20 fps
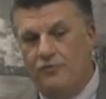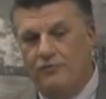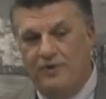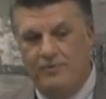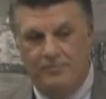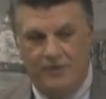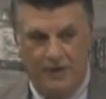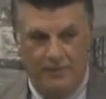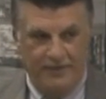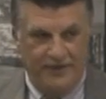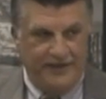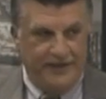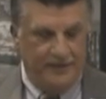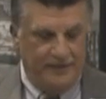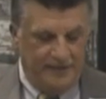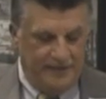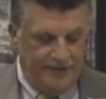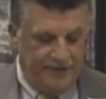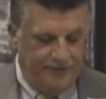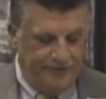
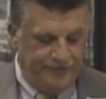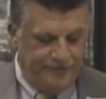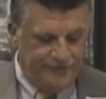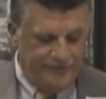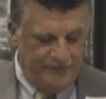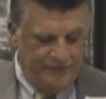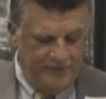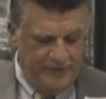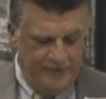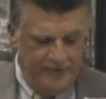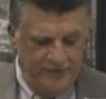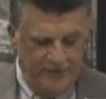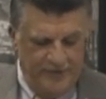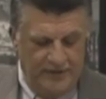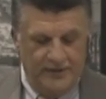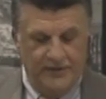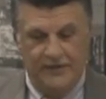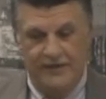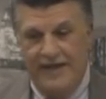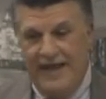Republican leaders
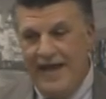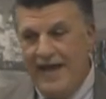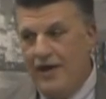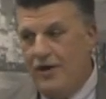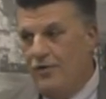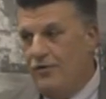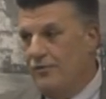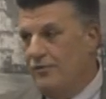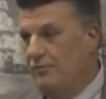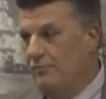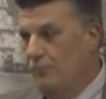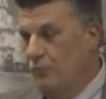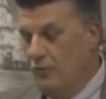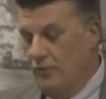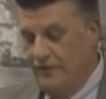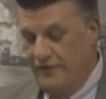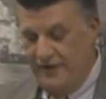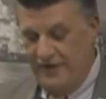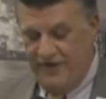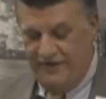now more
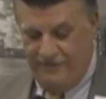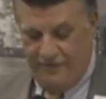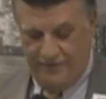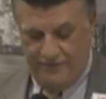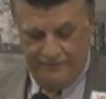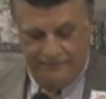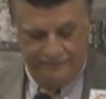than ever.